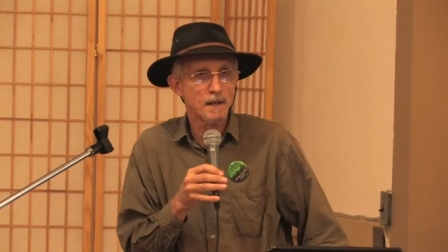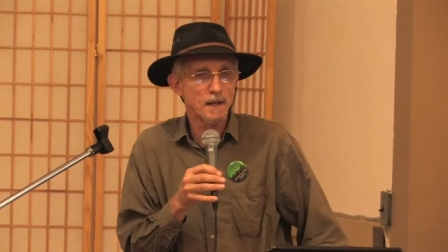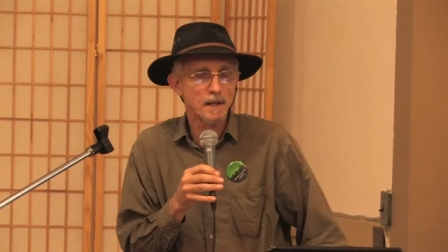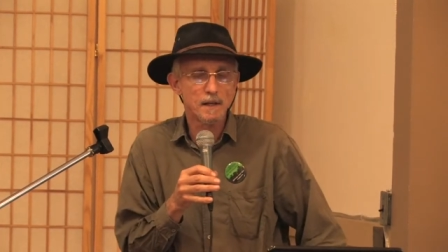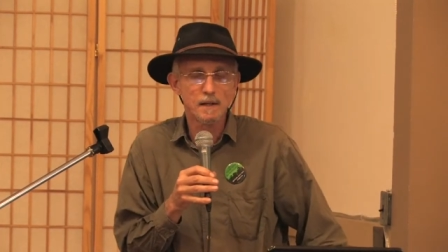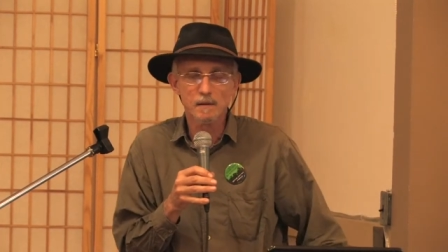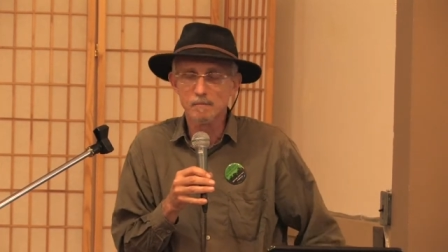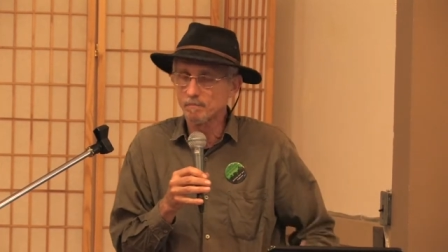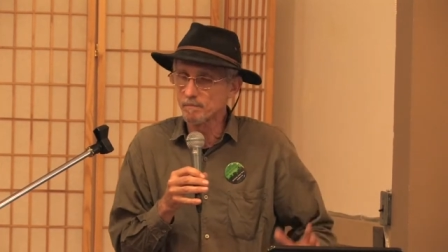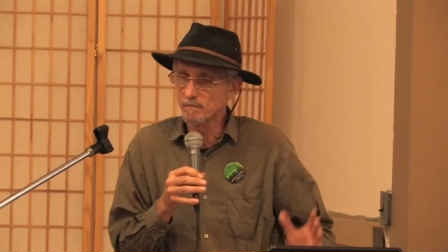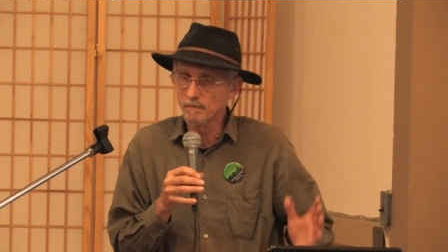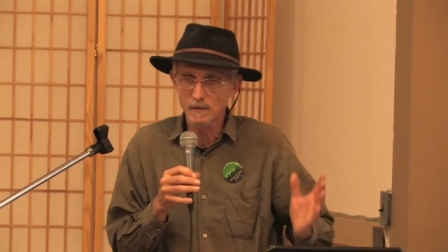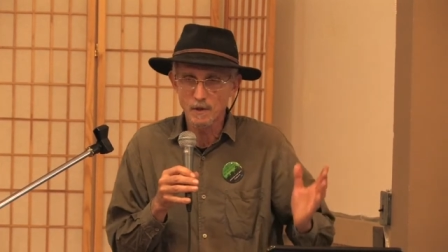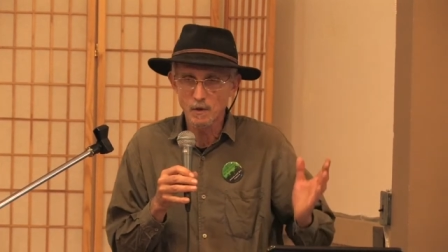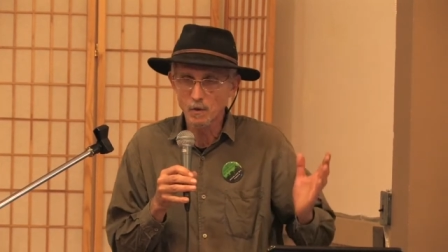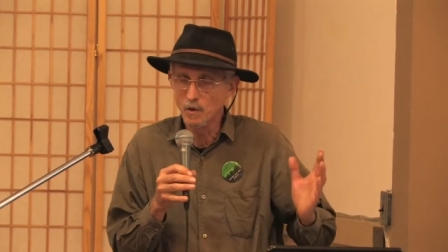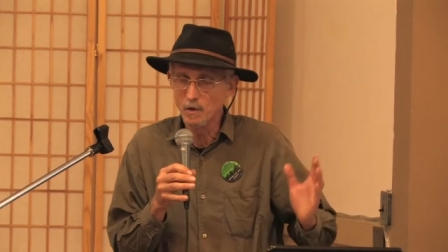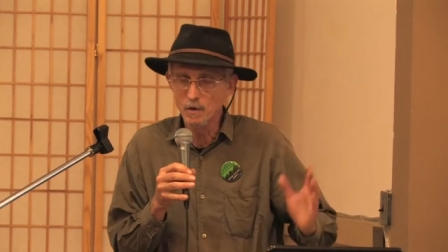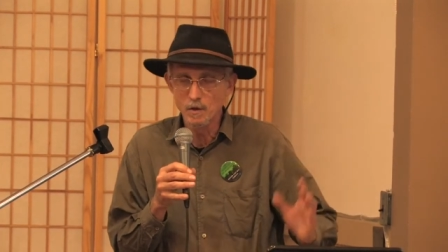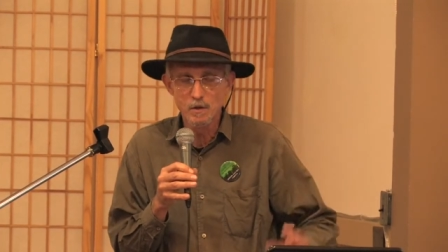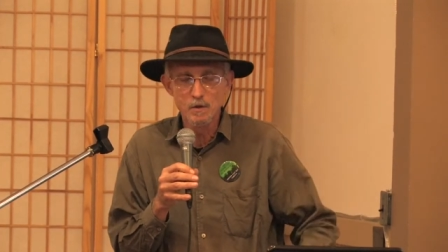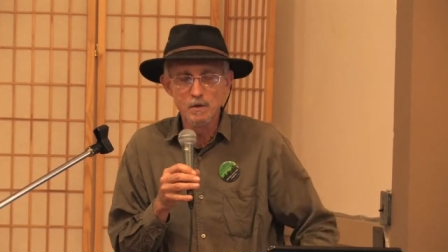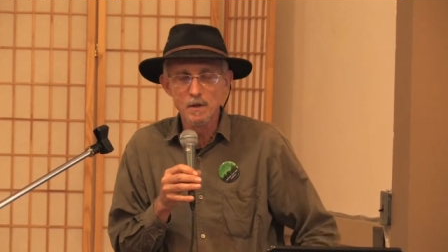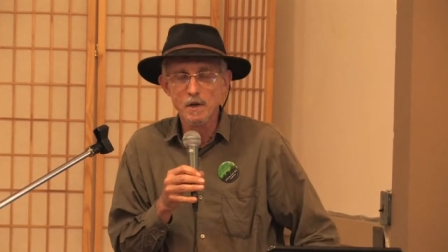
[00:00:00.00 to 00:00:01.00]
uh, who,
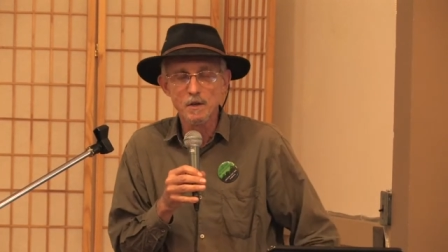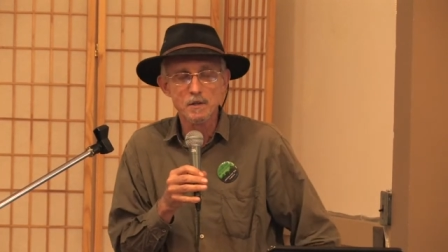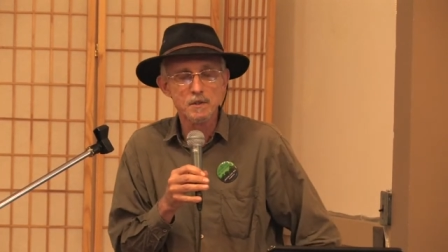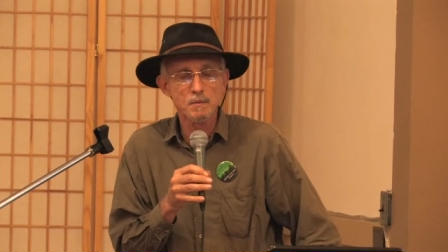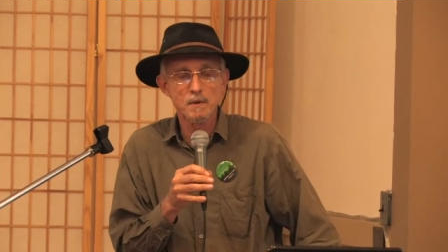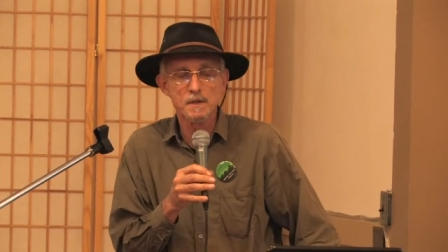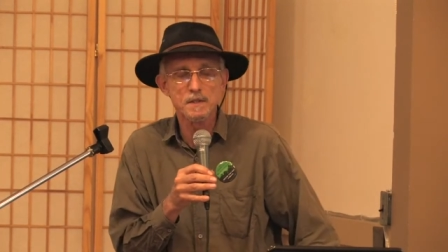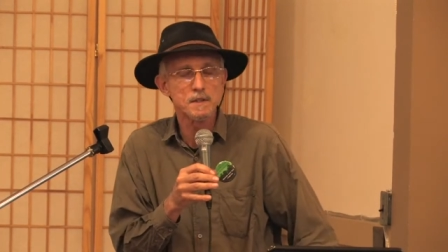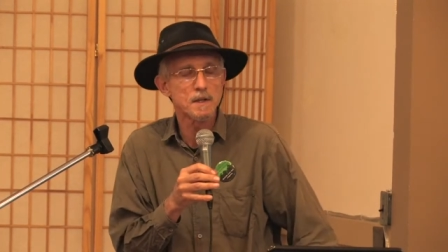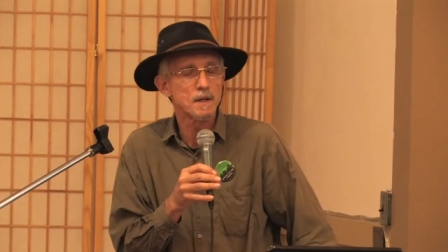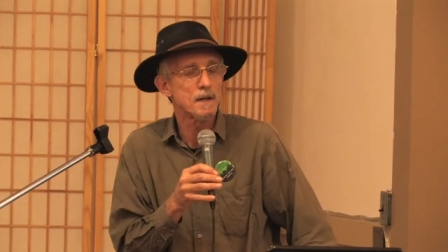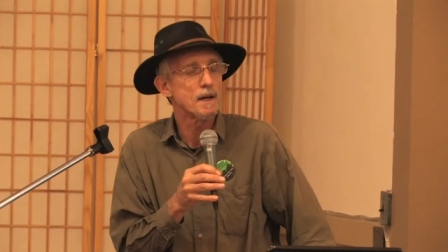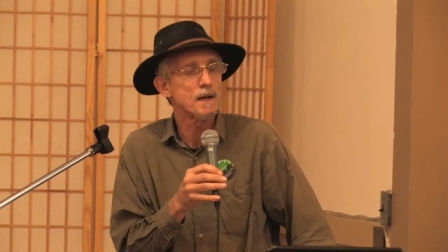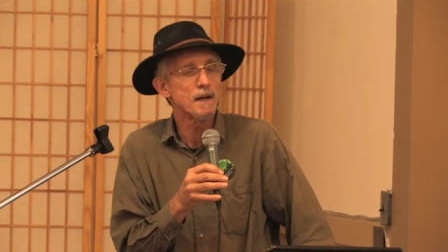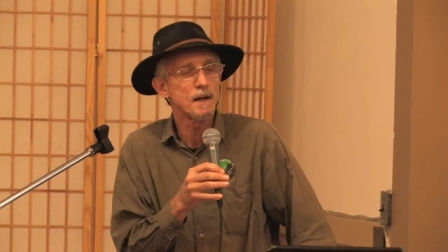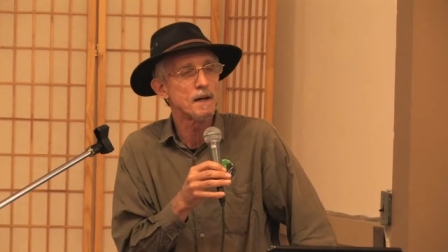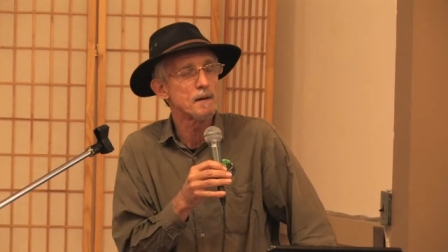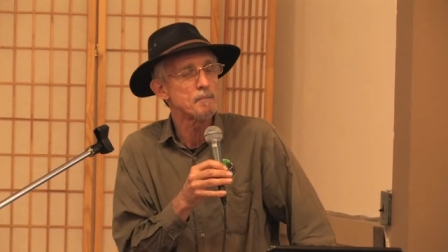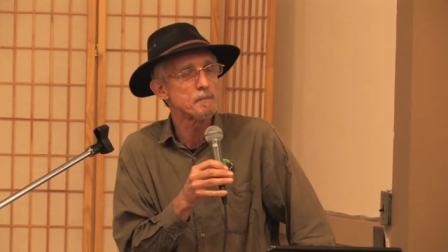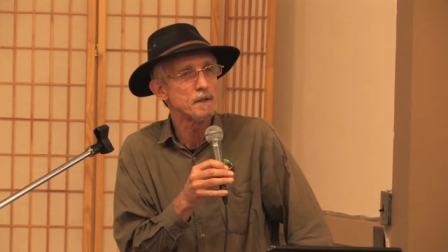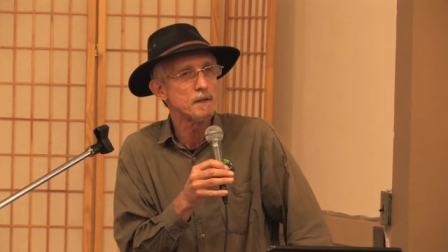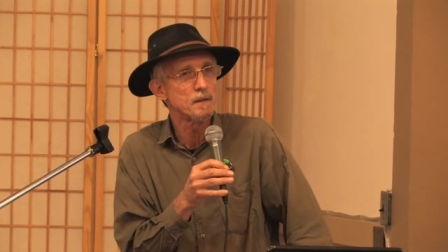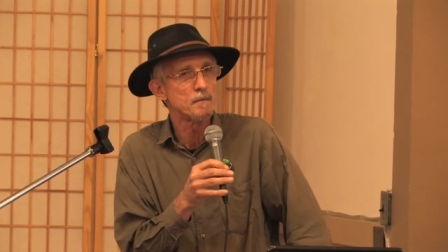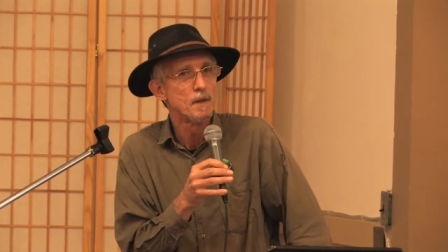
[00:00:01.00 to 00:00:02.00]
who knows what's going to
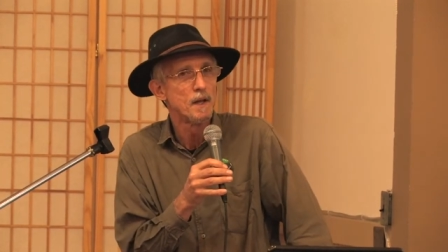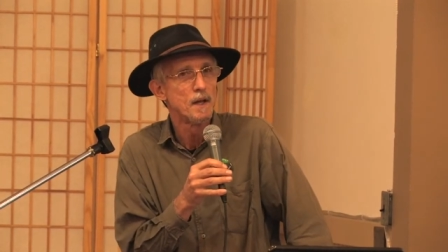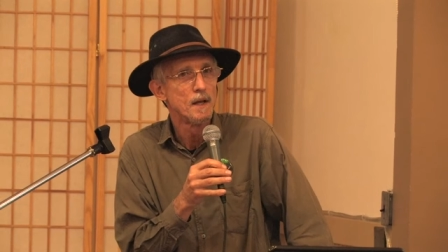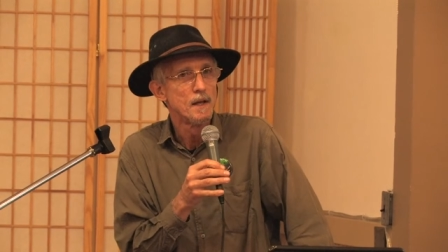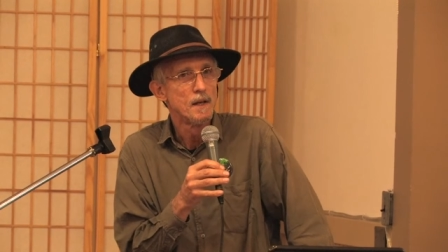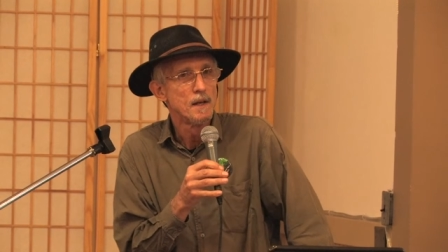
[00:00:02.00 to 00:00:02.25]
happen?